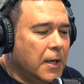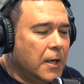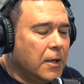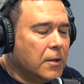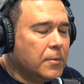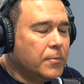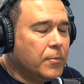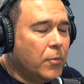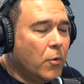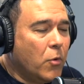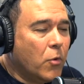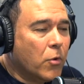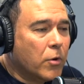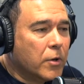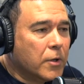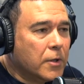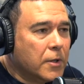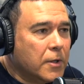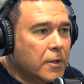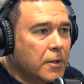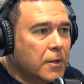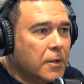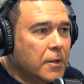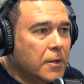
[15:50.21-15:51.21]
how
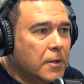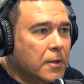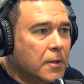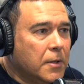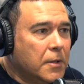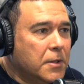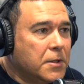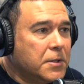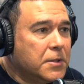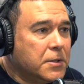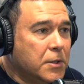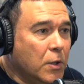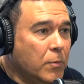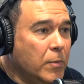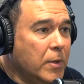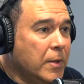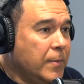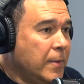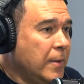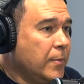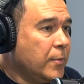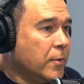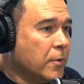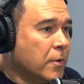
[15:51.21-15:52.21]
important so
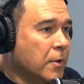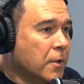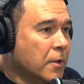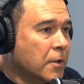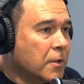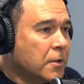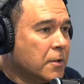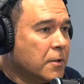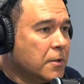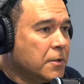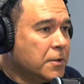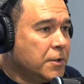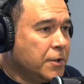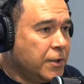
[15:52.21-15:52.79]
many people are